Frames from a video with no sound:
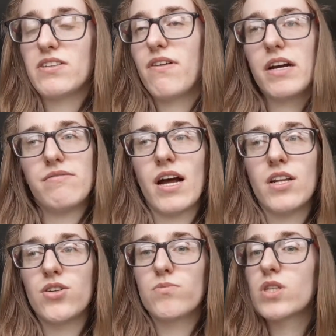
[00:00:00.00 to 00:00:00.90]
It's very
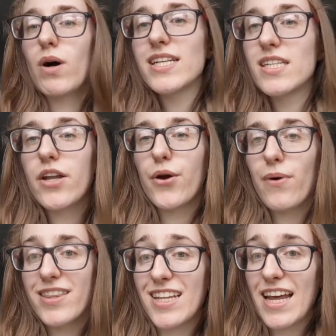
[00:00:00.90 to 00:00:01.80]
random, so I didn't know
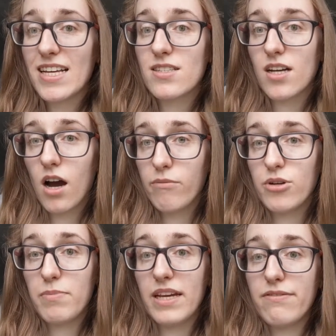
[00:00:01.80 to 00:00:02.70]
when the next time
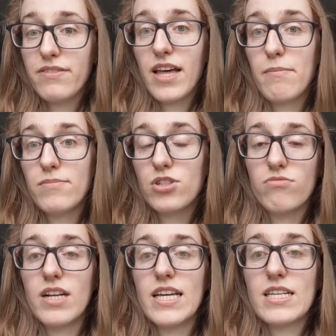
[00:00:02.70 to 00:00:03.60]
would be for them
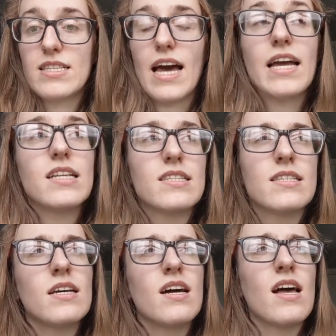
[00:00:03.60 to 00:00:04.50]
to release dates